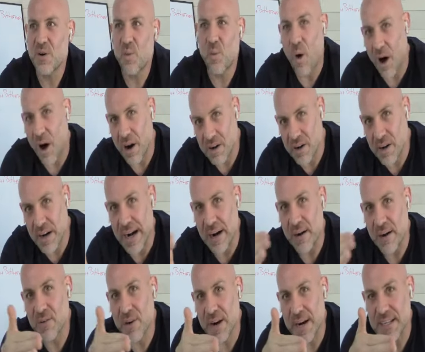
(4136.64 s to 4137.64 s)
water
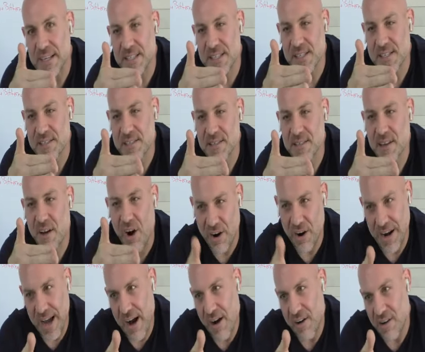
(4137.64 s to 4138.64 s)
aerates
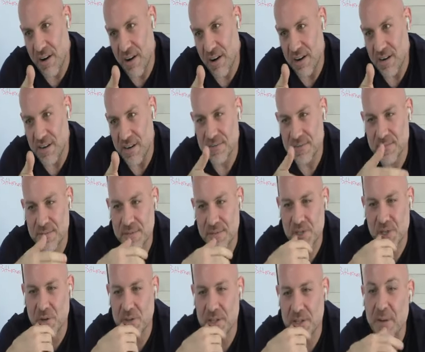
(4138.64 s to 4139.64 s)
hard alcohol.
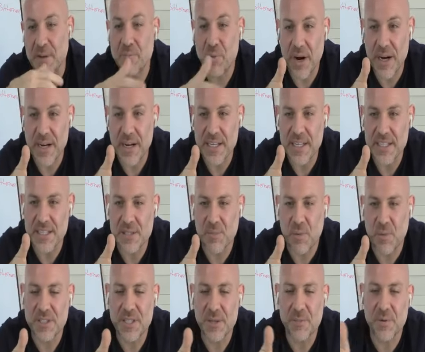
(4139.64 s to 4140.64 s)
So, like brandy, it's
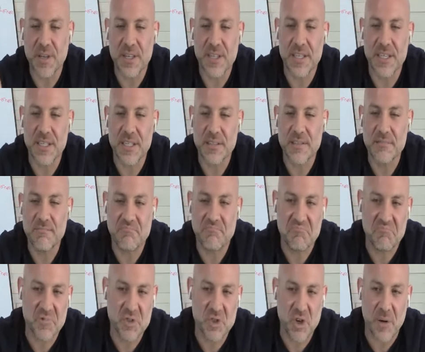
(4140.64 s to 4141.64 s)
more typically
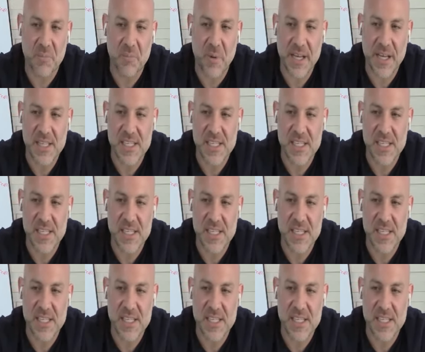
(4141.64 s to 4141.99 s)
drunk by